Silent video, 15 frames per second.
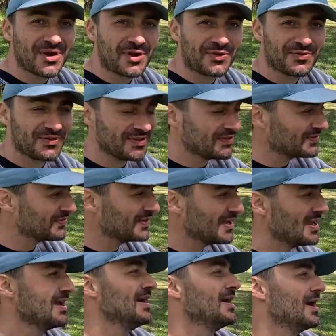out of this,
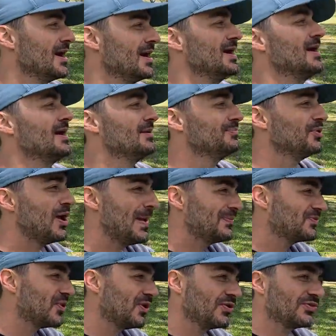and
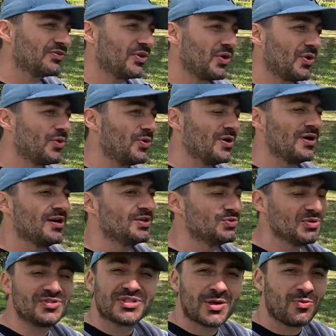perhaps also
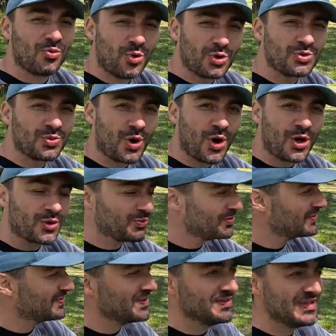doing some woodwork
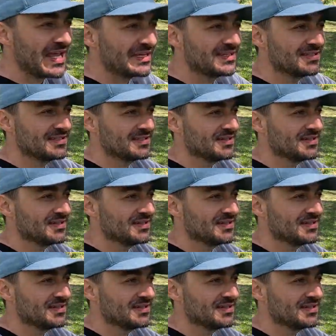with the deck,